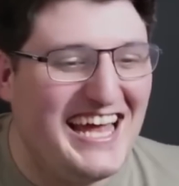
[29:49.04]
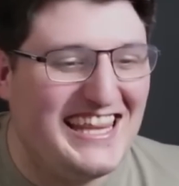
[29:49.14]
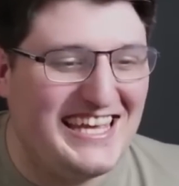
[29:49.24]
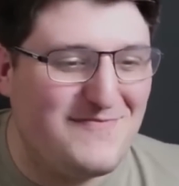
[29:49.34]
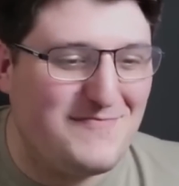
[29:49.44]

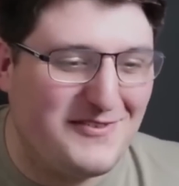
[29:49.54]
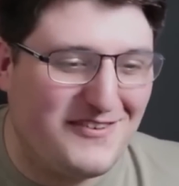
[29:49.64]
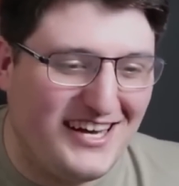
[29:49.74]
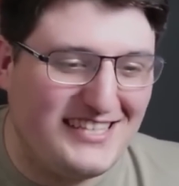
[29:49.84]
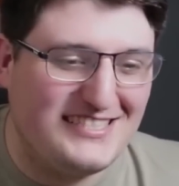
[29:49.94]

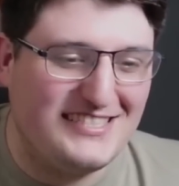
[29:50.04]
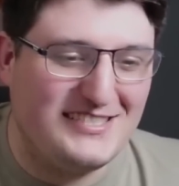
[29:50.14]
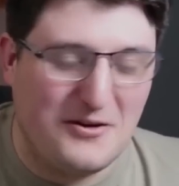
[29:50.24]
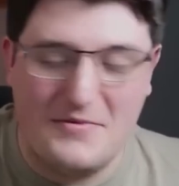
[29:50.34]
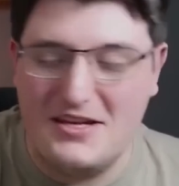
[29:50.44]
Imperator
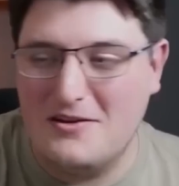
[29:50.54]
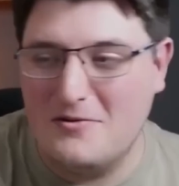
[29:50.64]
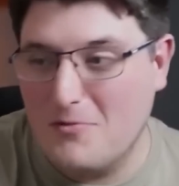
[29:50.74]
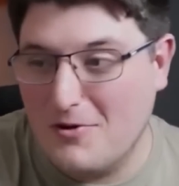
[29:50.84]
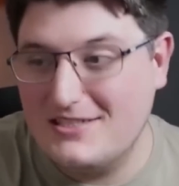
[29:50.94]

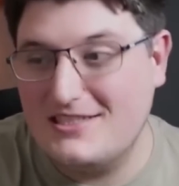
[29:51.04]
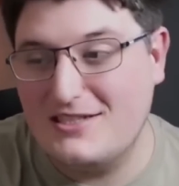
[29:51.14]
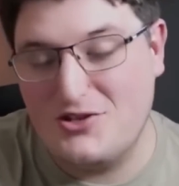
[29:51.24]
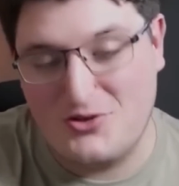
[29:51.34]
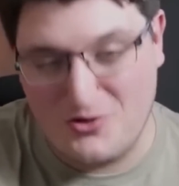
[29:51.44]
Somnian was
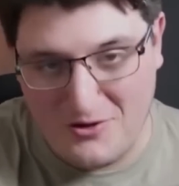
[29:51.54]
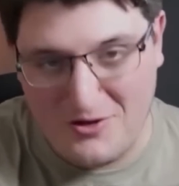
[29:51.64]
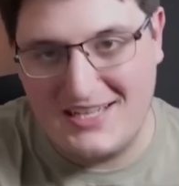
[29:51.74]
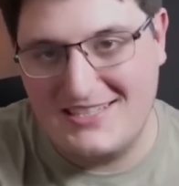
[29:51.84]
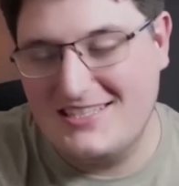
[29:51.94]

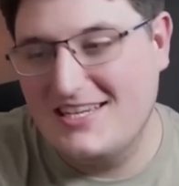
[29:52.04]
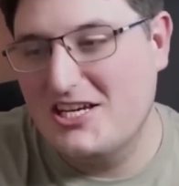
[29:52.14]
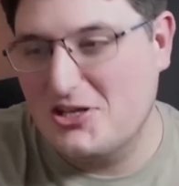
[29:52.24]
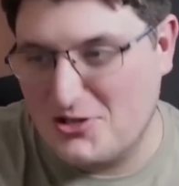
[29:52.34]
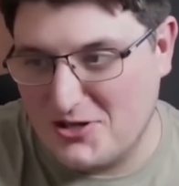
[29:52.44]
destroyed
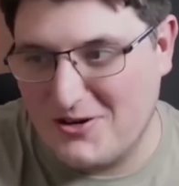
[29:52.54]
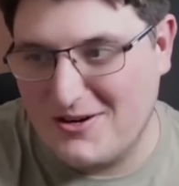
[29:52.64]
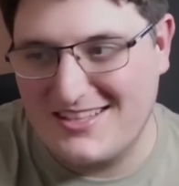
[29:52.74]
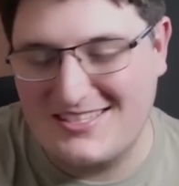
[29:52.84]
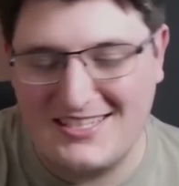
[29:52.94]

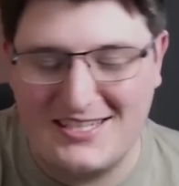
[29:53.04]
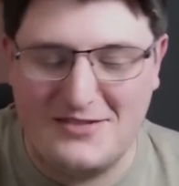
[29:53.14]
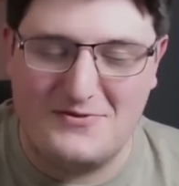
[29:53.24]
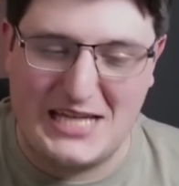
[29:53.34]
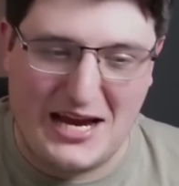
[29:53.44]
during the Siege
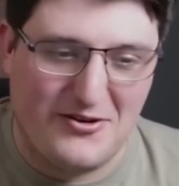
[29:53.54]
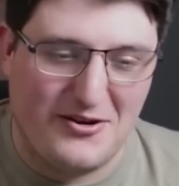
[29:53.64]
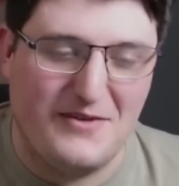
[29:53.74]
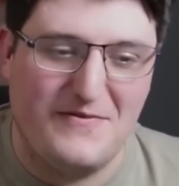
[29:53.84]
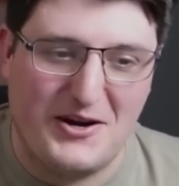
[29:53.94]
of
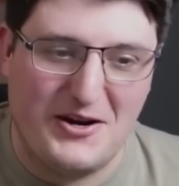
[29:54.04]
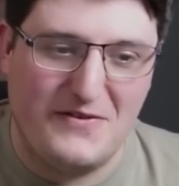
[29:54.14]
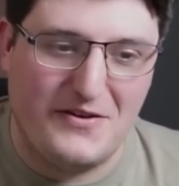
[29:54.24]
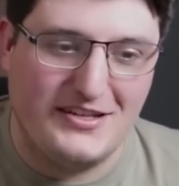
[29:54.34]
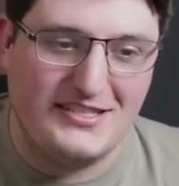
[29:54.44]
Terra, very,
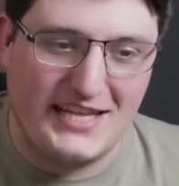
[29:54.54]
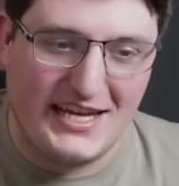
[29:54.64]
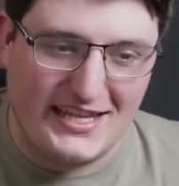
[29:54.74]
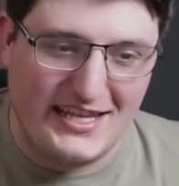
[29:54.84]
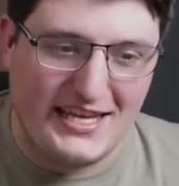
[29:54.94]
very
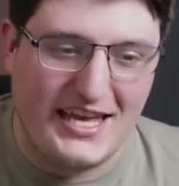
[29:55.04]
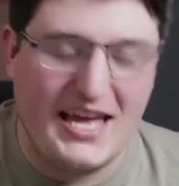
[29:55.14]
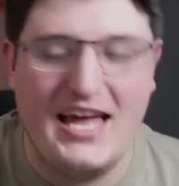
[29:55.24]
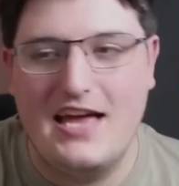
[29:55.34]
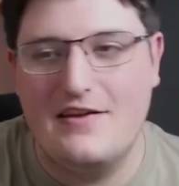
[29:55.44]
sadly.
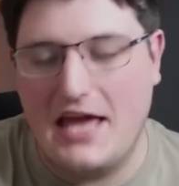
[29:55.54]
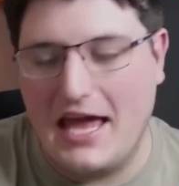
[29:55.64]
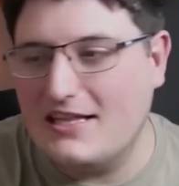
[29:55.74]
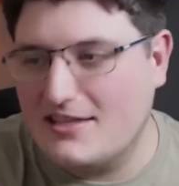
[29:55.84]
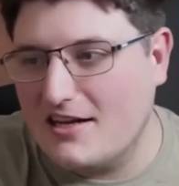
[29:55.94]

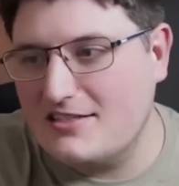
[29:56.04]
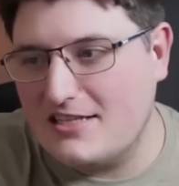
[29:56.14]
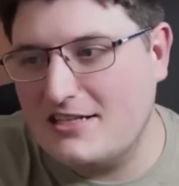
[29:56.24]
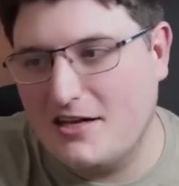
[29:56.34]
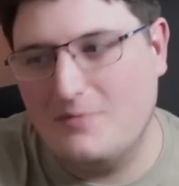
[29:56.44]
It does
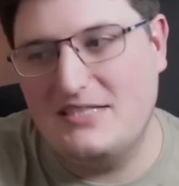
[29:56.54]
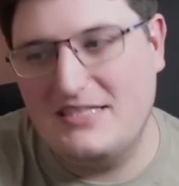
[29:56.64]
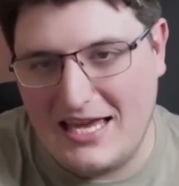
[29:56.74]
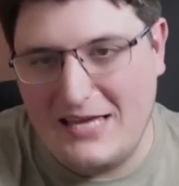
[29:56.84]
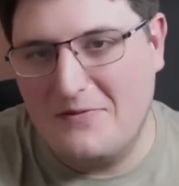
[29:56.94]
end up
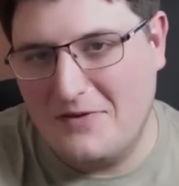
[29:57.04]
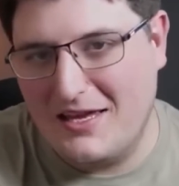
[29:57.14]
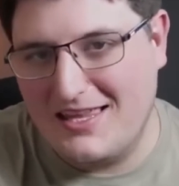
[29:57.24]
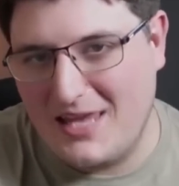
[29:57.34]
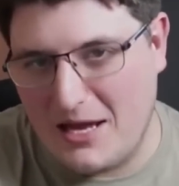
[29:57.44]

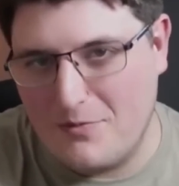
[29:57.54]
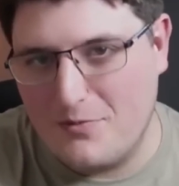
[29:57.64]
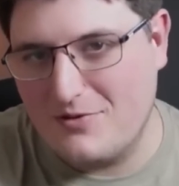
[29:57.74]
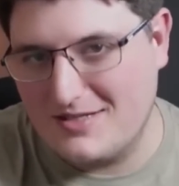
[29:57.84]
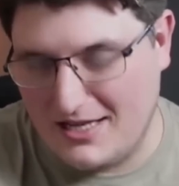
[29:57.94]
saving the
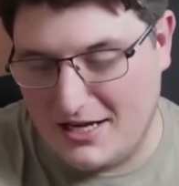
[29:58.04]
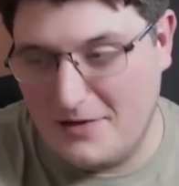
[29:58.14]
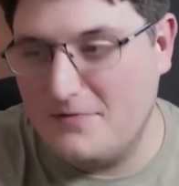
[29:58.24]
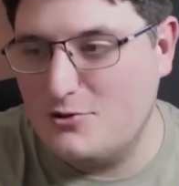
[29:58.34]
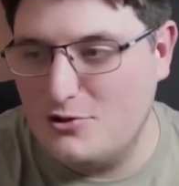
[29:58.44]
Emperor's
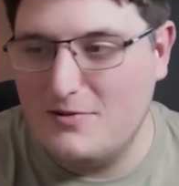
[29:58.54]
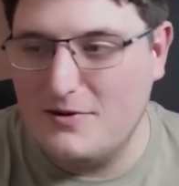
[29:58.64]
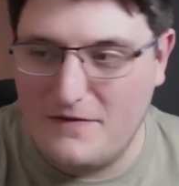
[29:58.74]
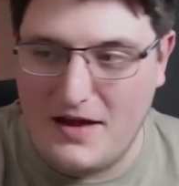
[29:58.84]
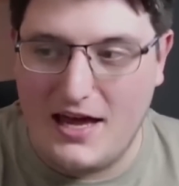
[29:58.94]
life, to be
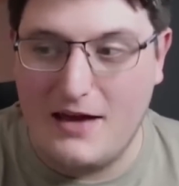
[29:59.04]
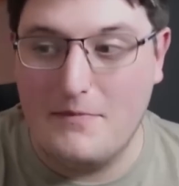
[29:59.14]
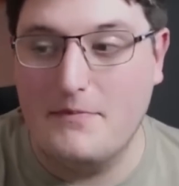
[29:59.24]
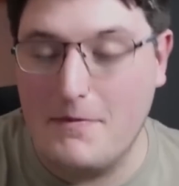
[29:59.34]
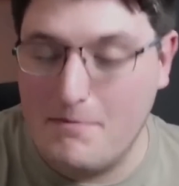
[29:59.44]
fair,
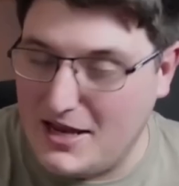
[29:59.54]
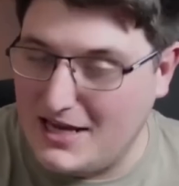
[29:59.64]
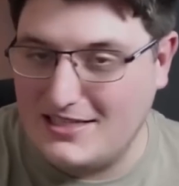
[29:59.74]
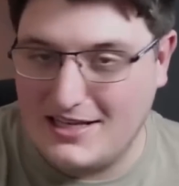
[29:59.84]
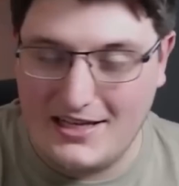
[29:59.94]
but
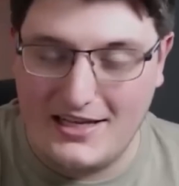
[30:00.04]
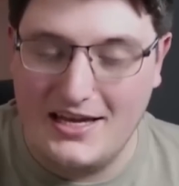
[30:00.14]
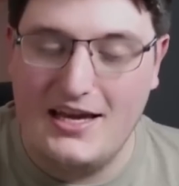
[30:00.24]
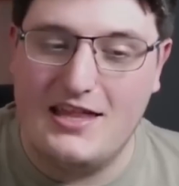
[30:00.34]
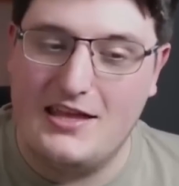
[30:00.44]
basically
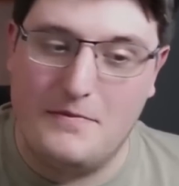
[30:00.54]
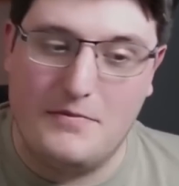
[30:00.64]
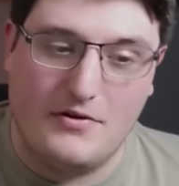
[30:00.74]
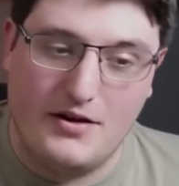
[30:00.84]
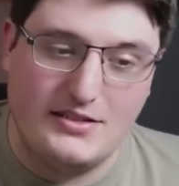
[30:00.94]
the
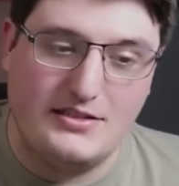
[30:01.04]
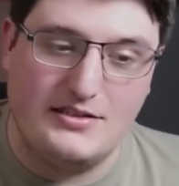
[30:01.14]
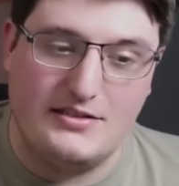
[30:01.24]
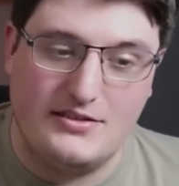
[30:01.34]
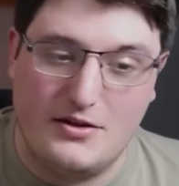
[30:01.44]

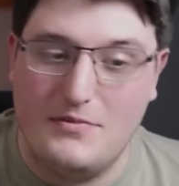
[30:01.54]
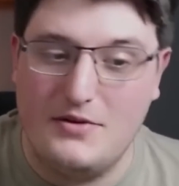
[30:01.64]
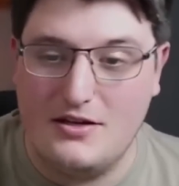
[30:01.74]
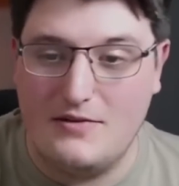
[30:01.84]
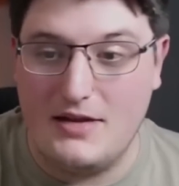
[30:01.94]
Imperator
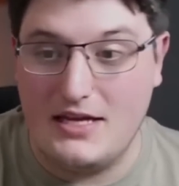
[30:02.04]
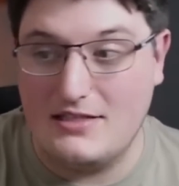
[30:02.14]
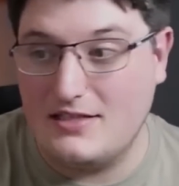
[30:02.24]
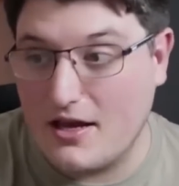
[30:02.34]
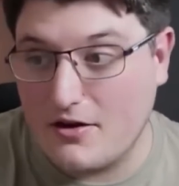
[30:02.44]
Somnian
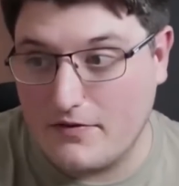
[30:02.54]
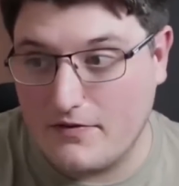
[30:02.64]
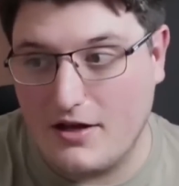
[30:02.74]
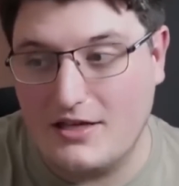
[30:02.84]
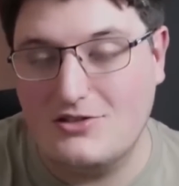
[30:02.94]
is
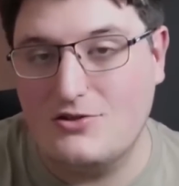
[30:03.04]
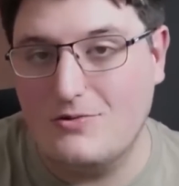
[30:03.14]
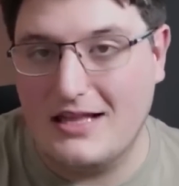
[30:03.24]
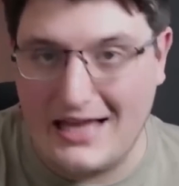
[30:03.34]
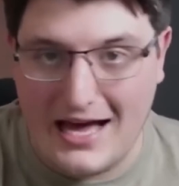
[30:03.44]
sacrificed to
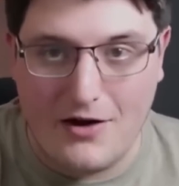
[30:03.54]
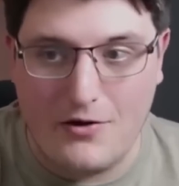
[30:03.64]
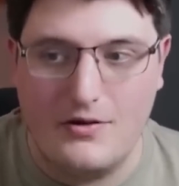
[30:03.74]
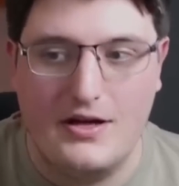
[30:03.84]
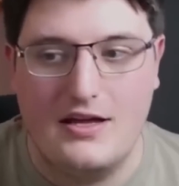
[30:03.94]

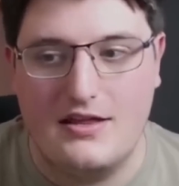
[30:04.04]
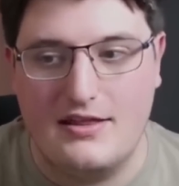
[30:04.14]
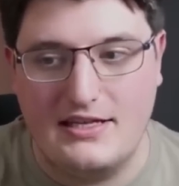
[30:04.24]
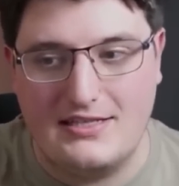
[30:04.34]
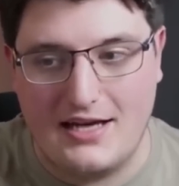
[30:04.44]
allow
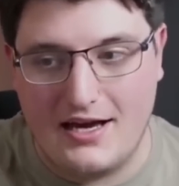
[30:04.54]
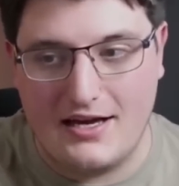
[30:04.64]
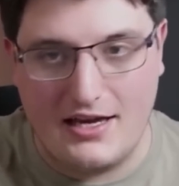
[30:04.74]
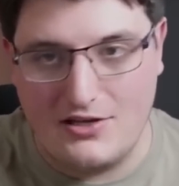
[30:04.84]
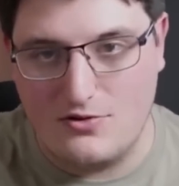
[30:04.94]
the
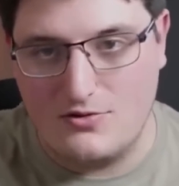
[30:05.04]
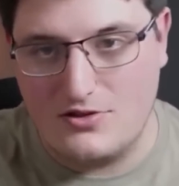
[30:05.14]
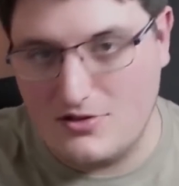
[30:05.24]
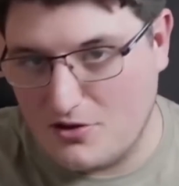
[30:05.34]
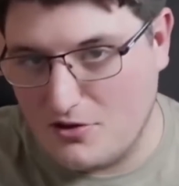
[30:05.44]
Dark Angels under